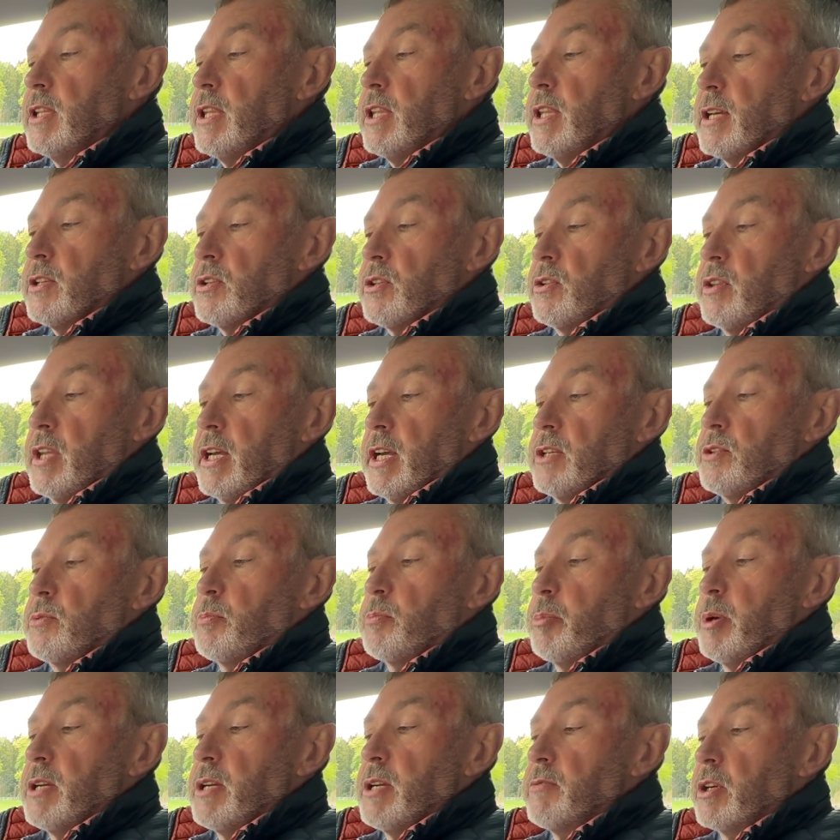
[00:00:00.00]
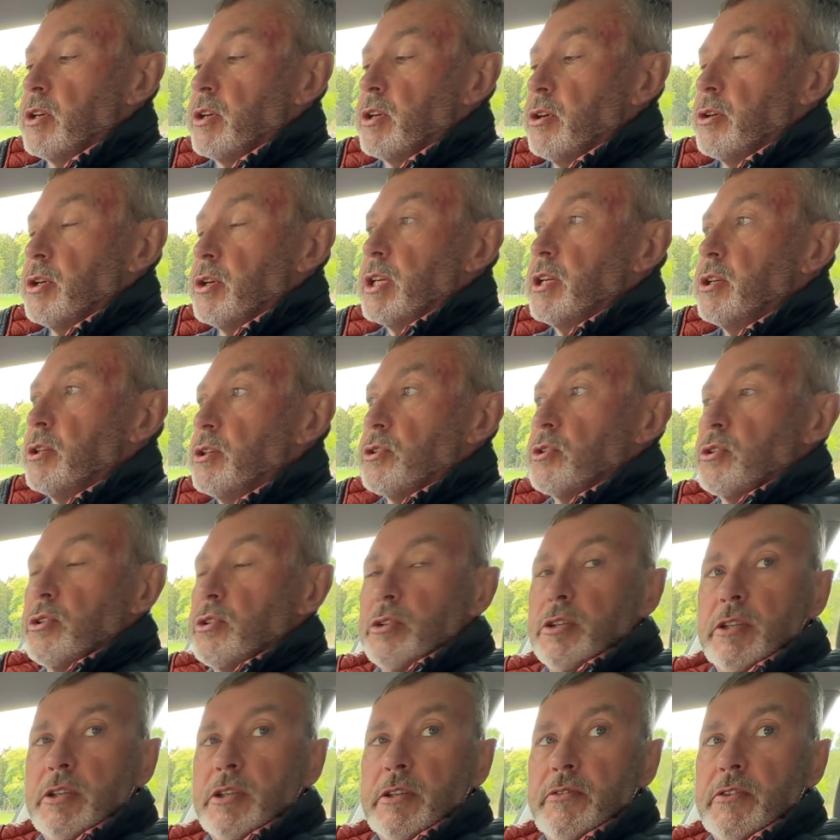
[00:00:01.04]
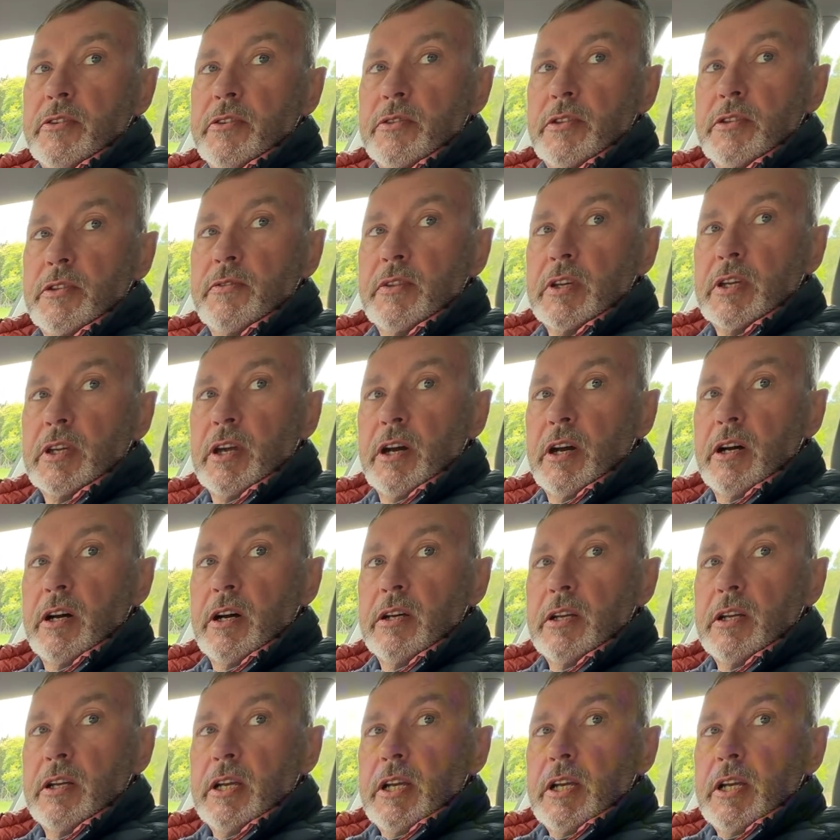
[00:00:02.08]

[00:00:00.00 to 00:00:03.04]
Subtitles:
That's Bing recording us stood at the front of the car,